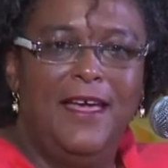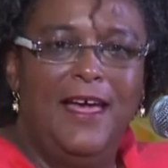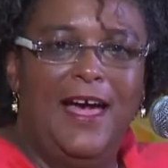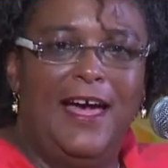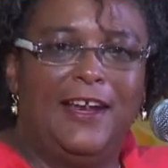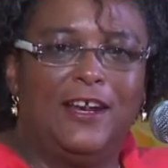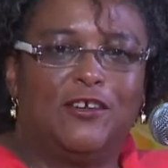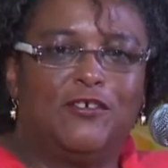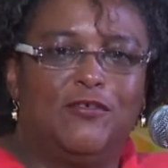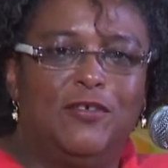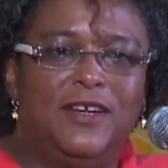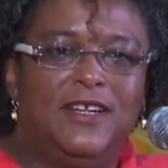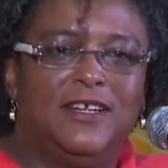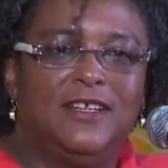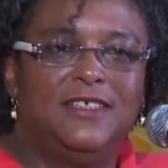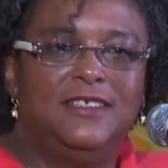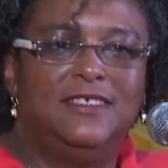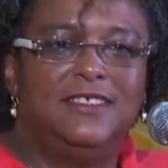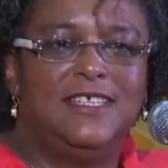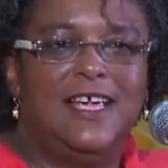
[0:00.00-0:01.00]
at a
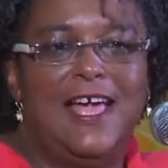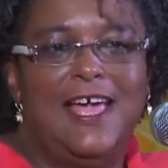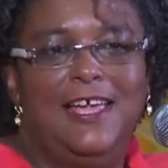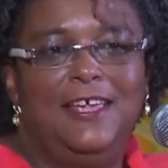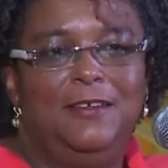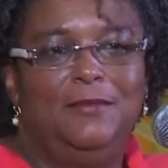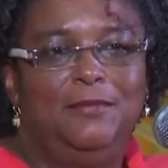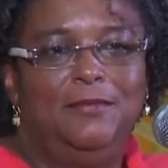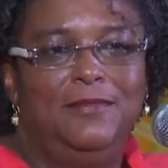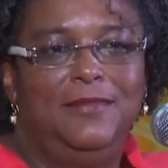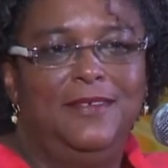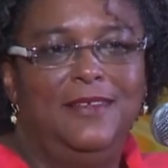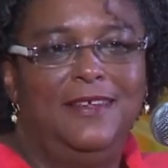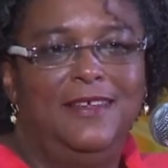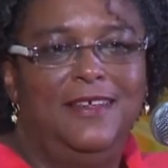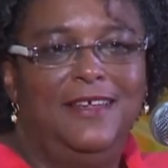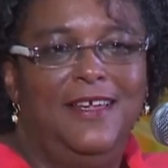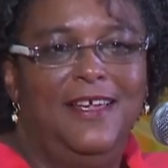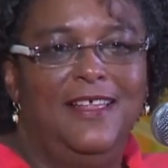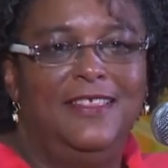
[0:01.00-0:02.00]
critical time
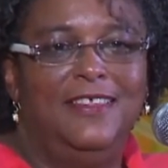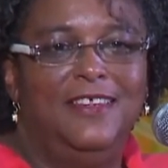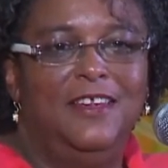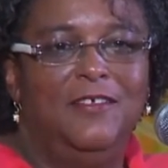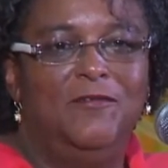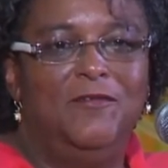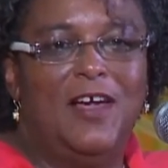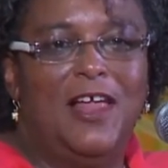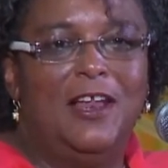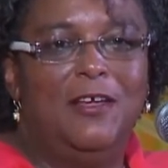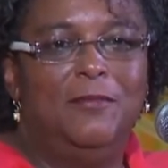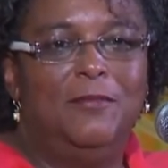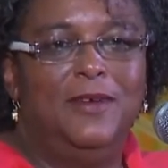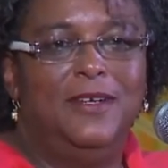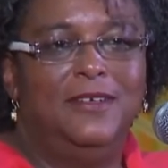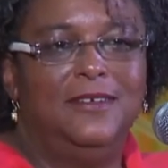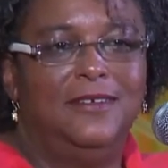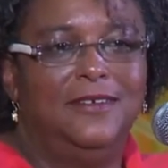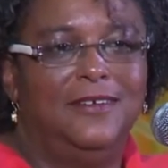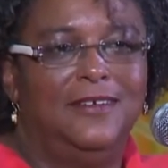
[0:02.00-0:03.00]
in the
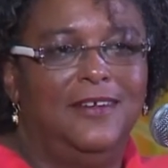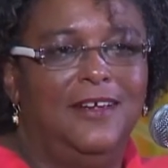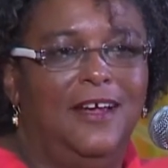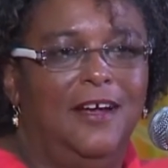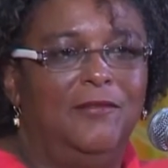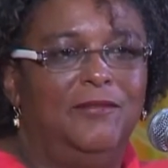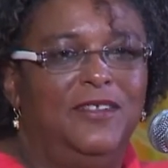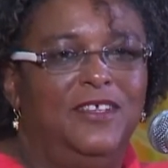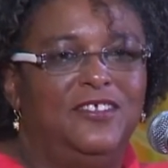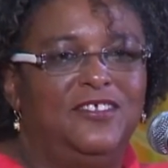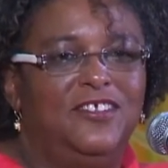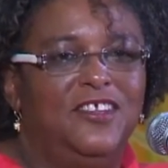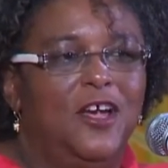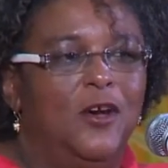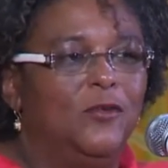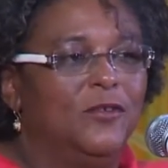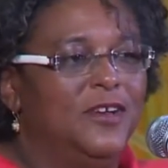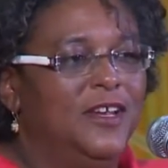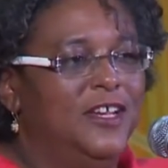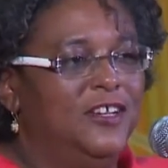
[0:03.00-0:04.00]
development of this
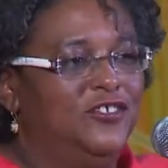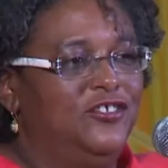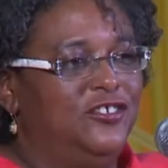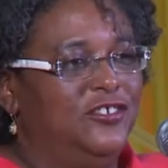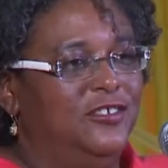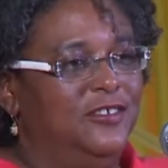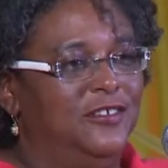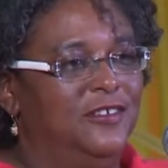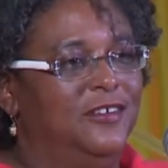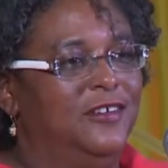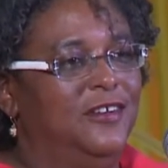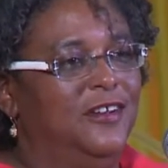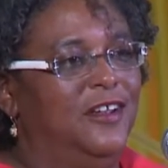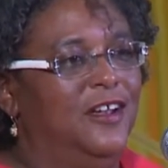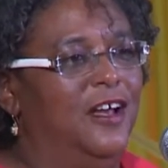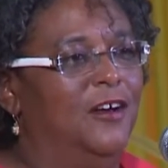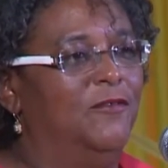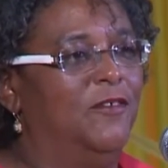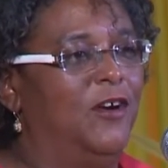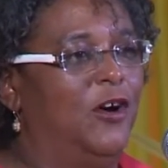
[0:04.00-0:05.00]
young nation
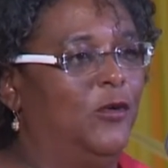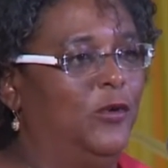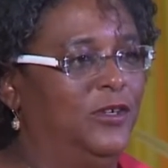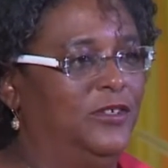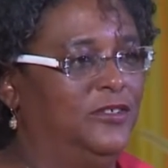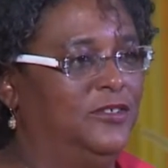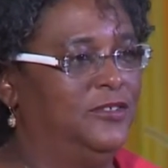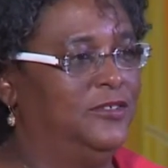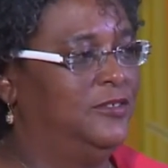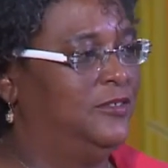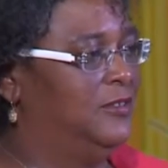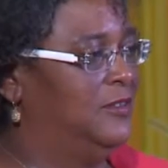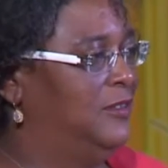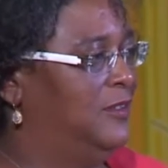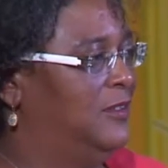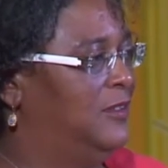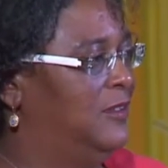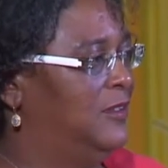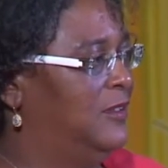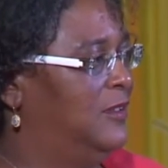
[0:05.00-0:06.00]
of ours,
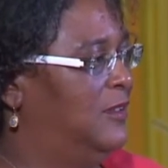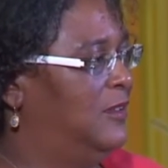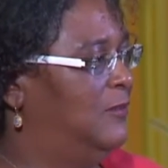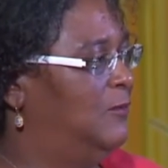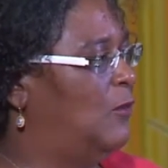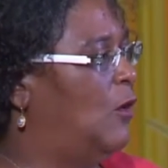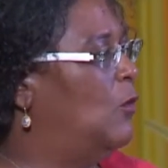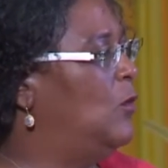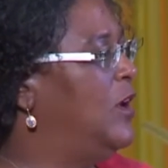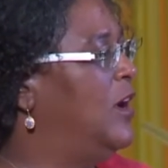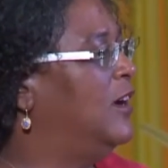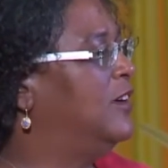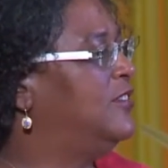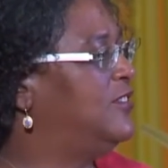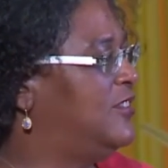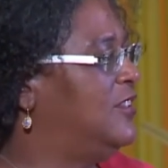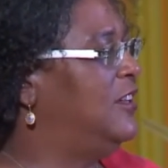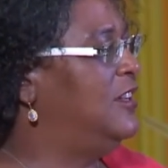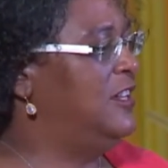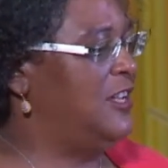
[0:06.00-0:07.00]
for we are
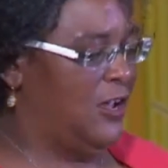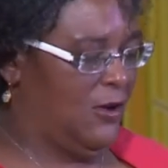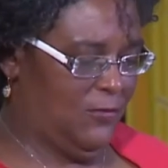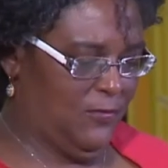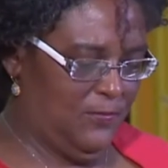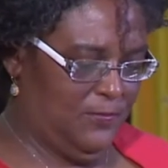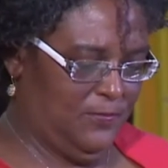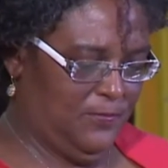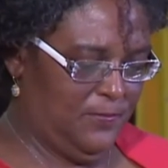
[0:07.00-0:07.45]
still young.